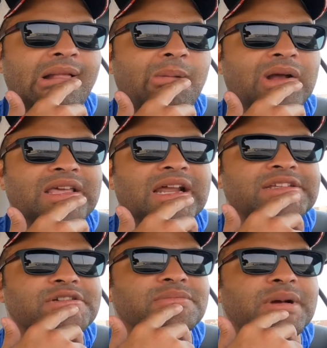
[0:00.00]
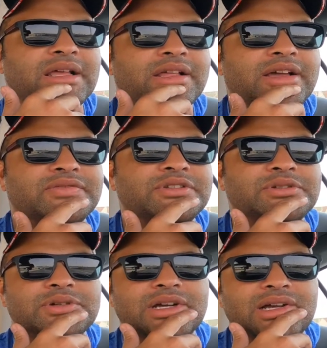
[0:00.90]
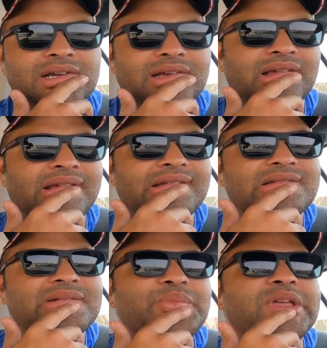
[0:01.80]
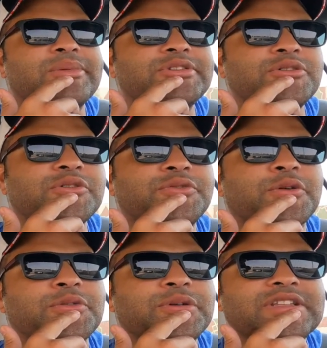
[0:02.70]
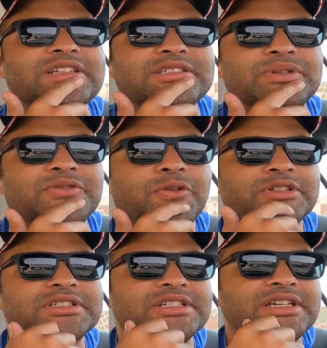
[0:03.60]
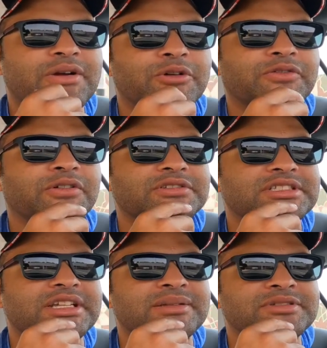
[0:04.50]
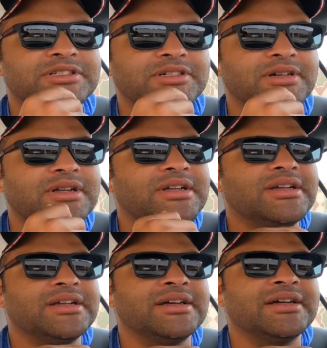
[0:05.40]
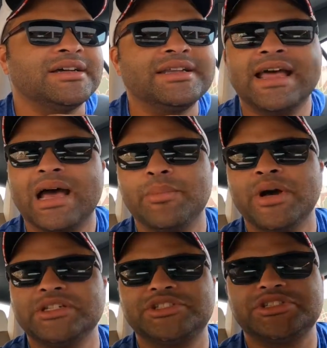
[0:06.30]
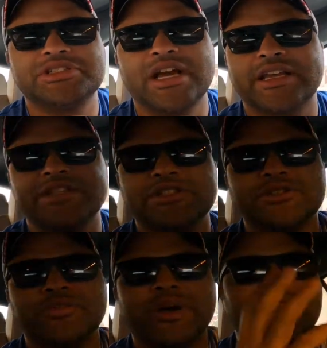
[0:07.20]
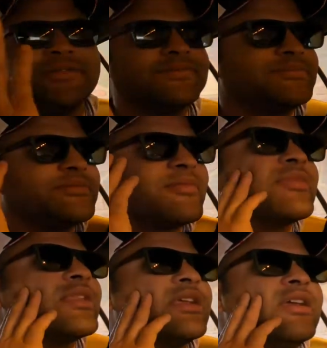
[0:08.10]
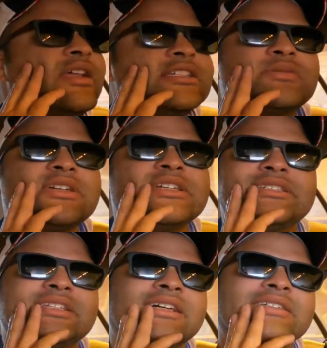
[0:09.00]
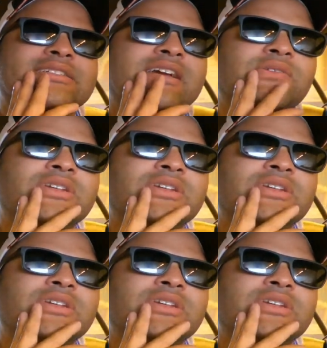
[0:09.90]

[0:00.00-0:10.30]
what can I do in my life to be able to afford one of these. But unfortunately, I work for Uncle Sam, so not much I can do. But it is what it is, guys. I